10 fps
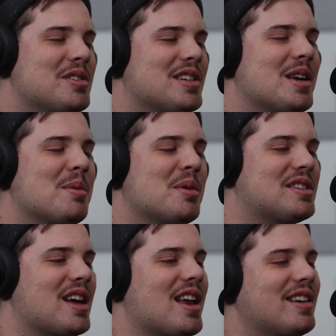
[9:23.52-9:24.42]
museum
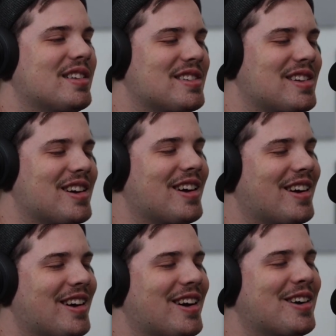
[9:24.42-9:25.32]
attendants,
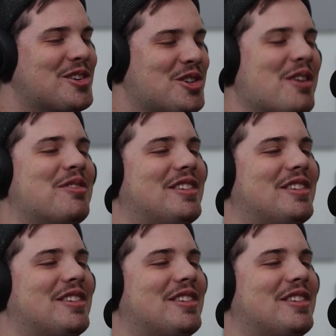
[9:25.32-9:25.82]
they're shifty.